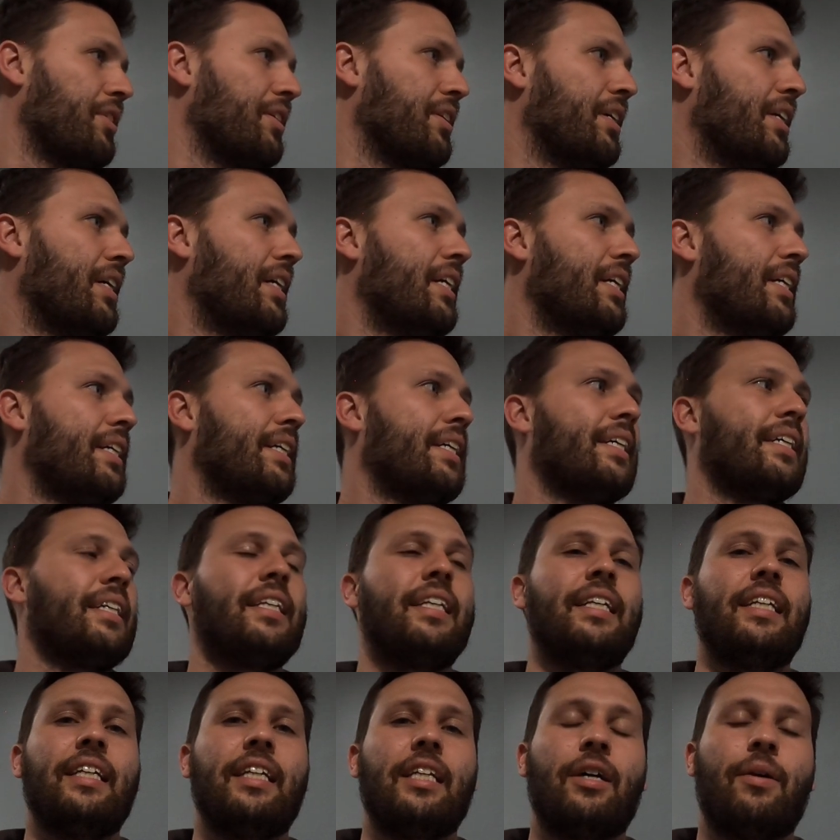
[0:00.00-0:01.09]
And,
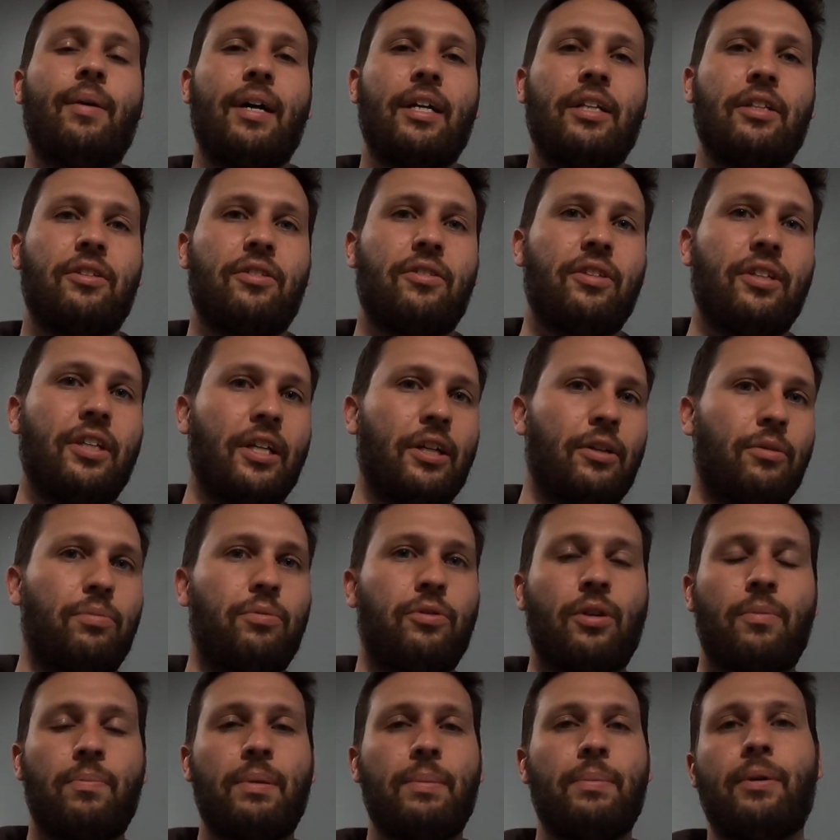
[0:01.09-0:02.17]
you know, I, you know,
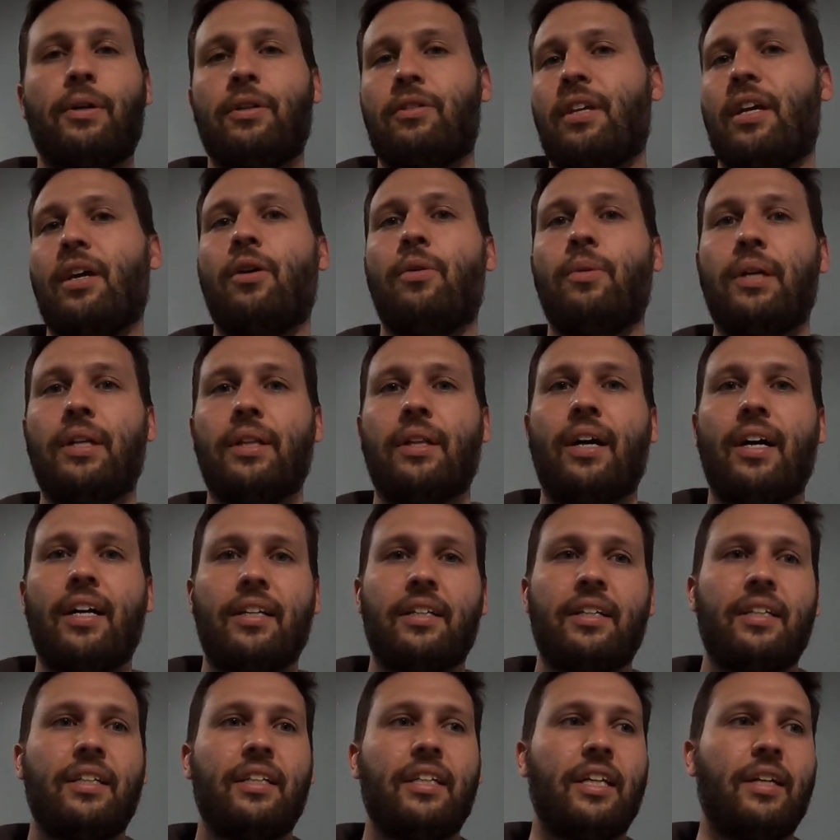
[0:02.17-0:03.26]
some people could say, oh,
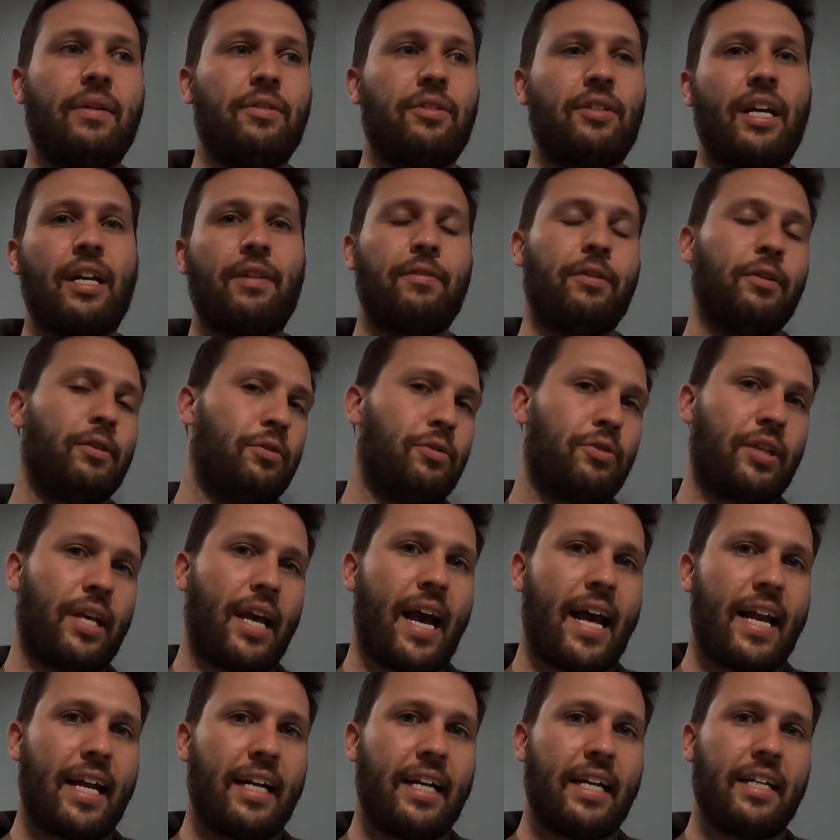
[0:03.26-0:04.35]
Elon, you know, he's kind of a loose
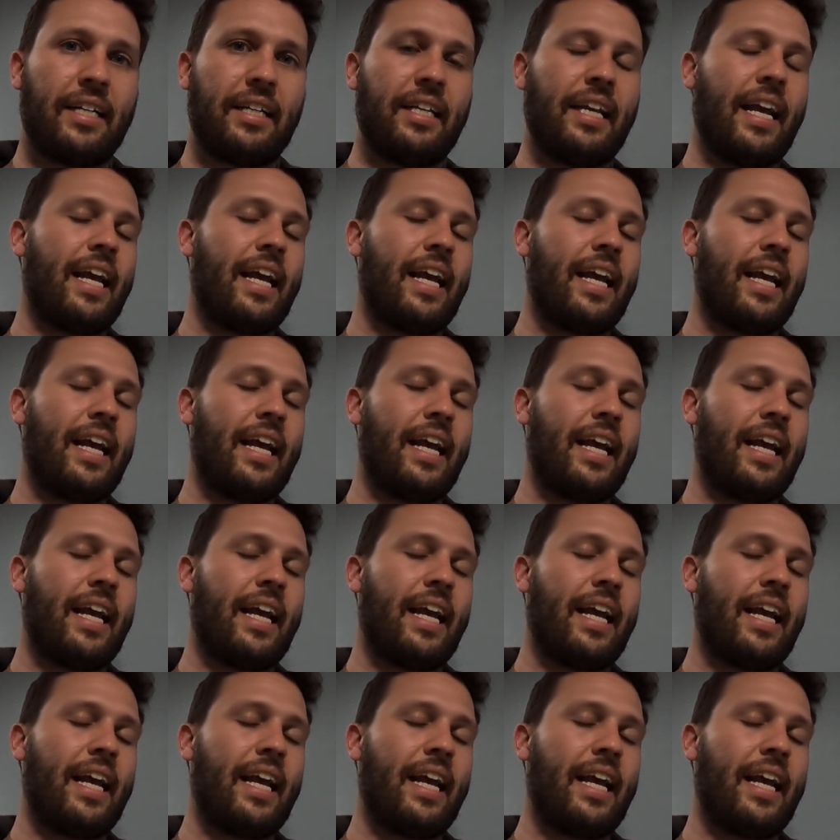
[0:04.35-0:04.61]
cannon.